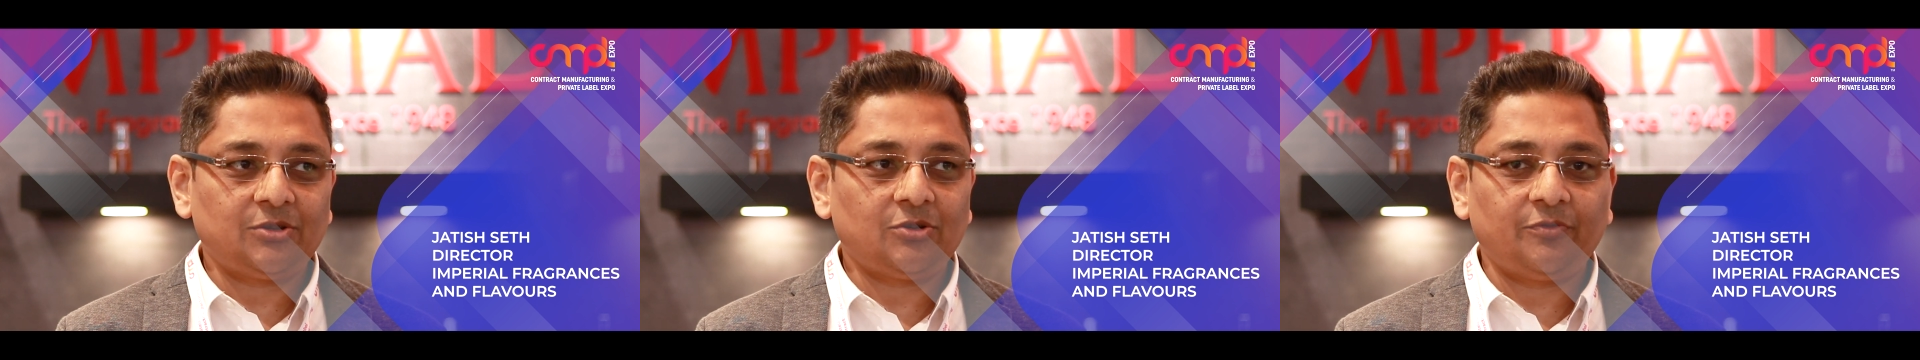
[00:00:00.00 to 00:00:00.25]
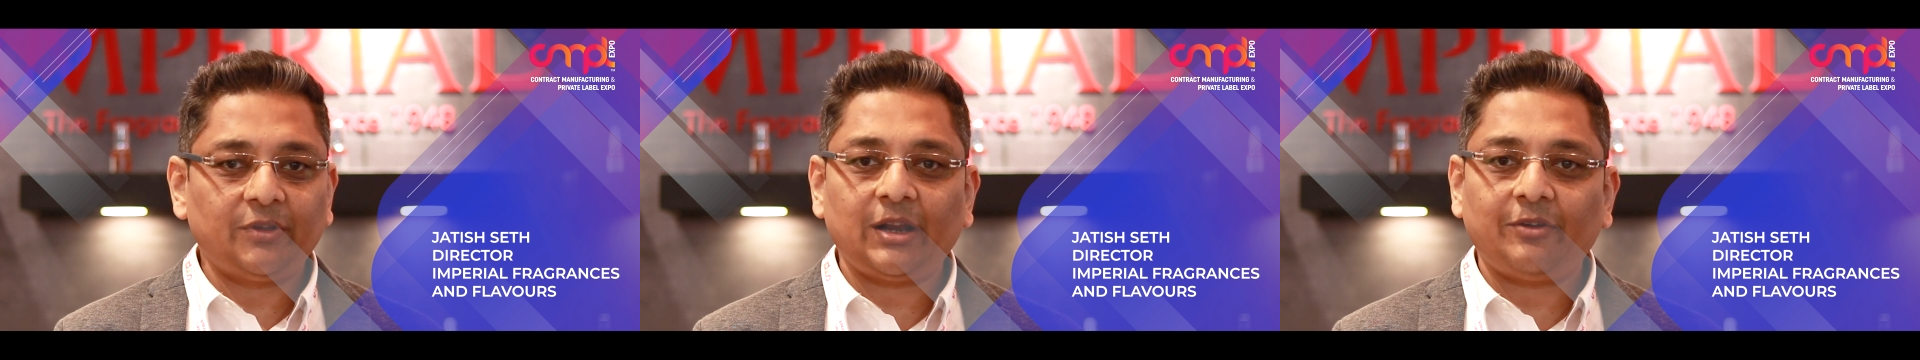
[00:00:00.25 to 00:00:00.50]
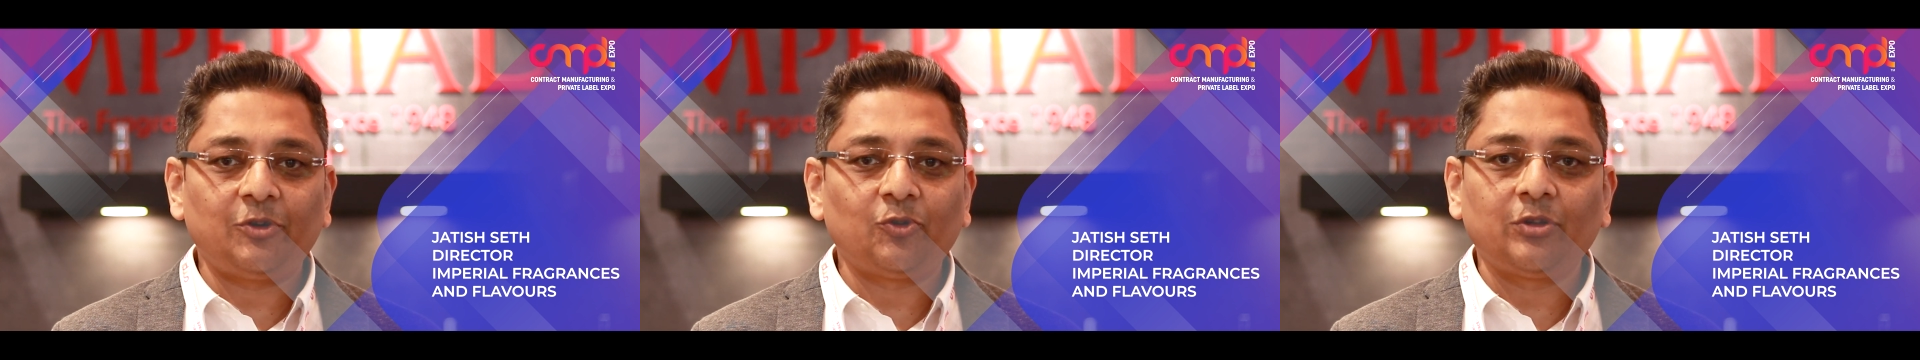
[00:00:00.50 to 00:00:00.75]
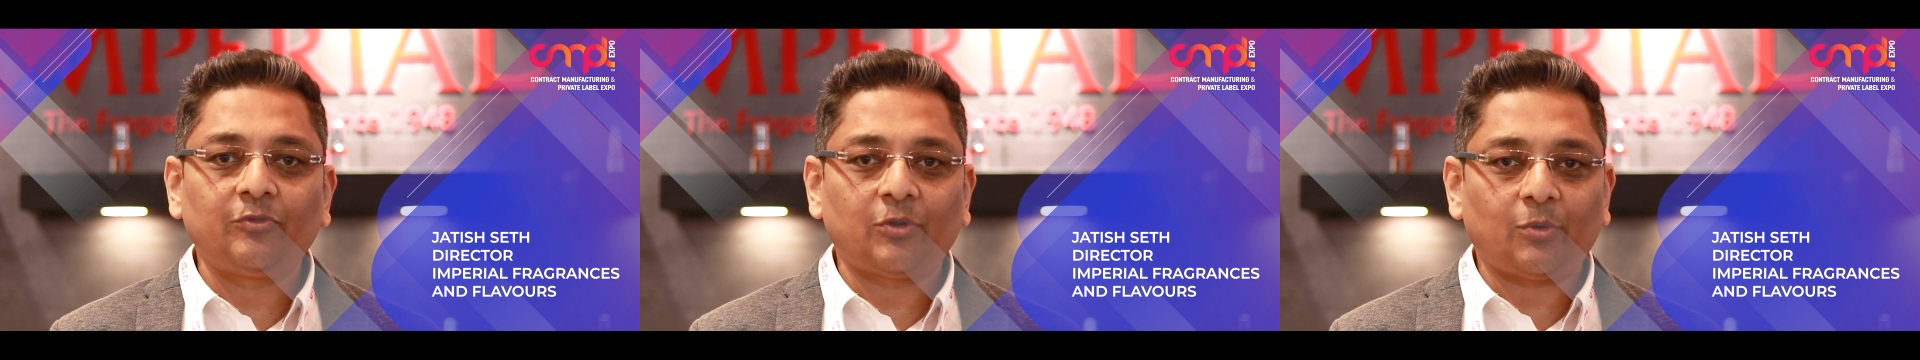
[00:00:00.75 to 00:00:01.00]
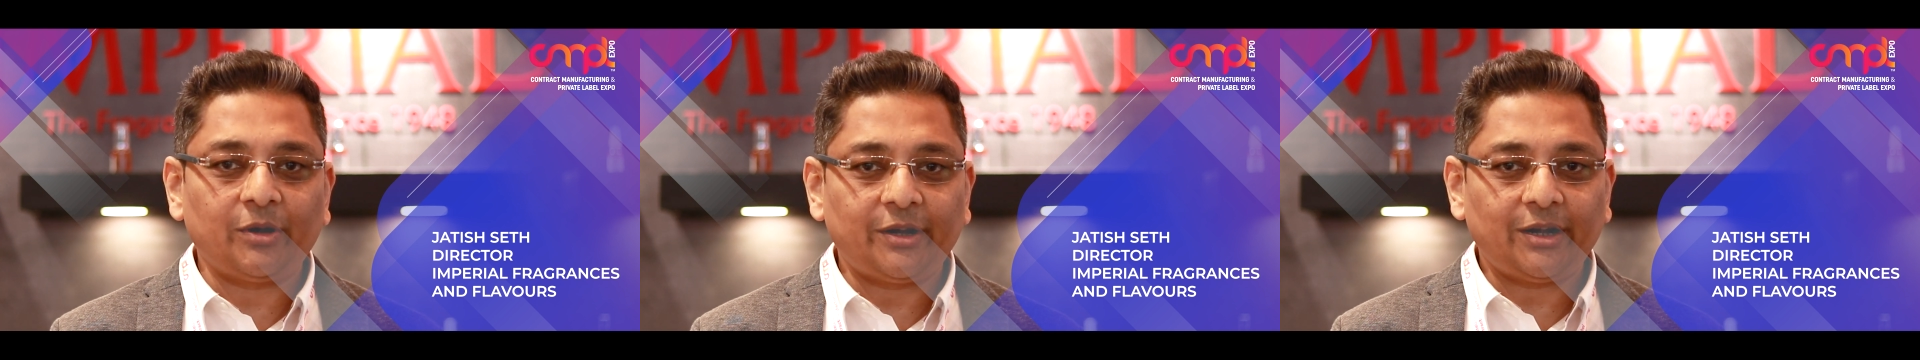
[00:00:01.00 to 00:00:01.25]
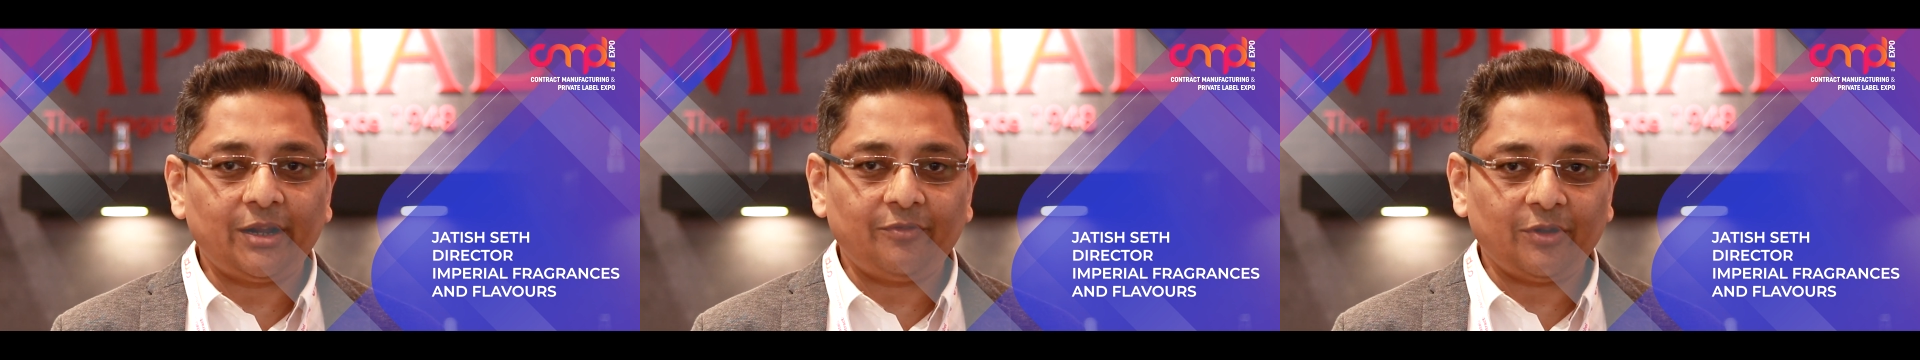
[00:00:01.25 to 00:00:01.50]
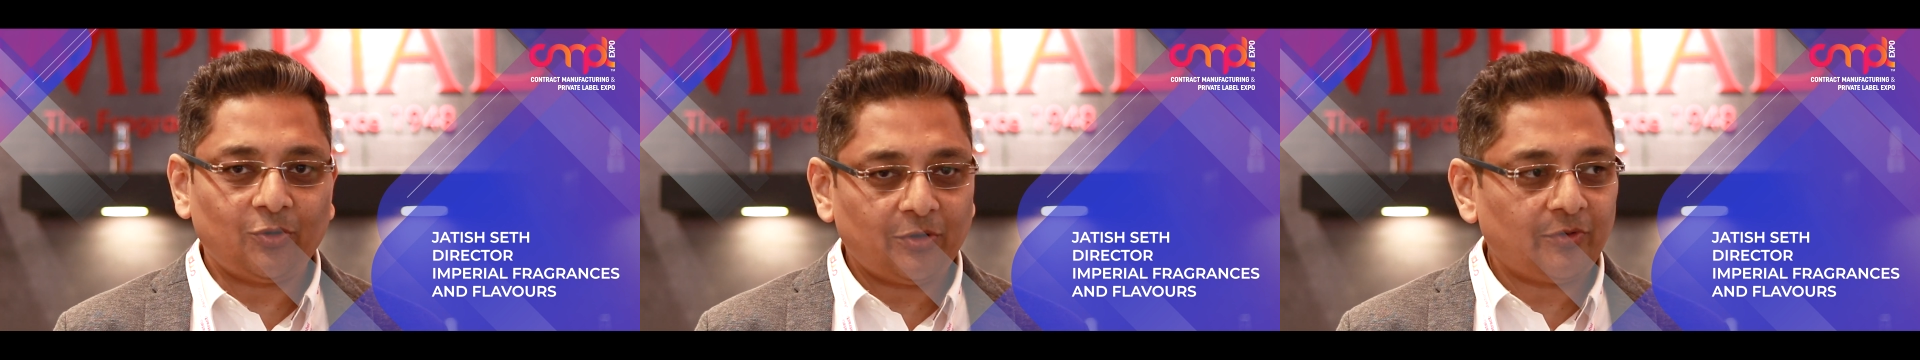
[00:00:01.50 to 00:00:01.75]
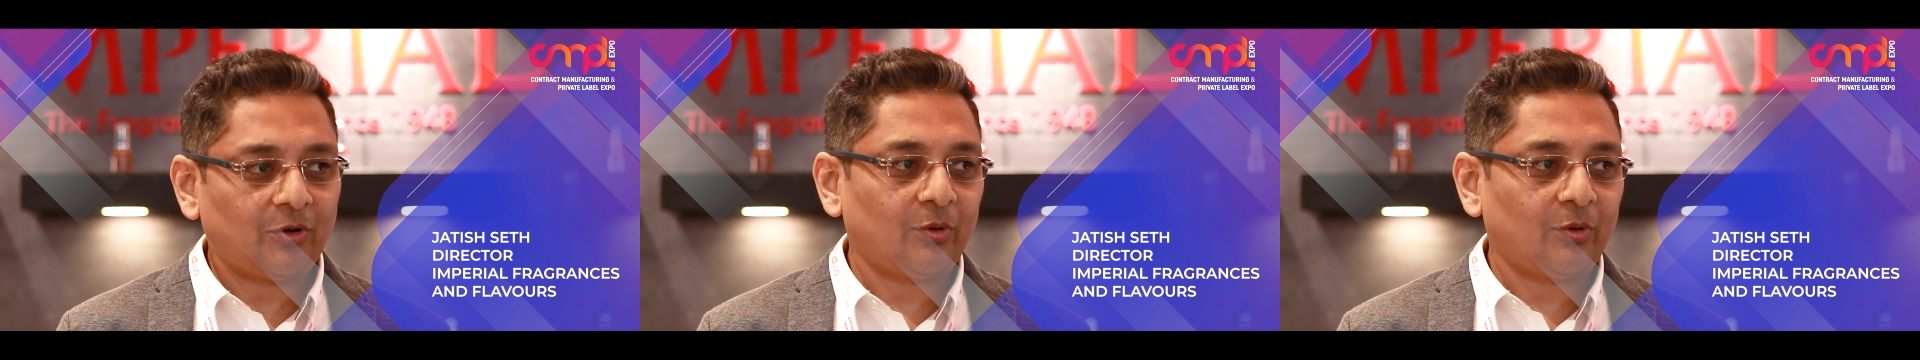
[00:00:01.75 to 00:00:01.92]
You know, we are never looking for quantity, we are looking for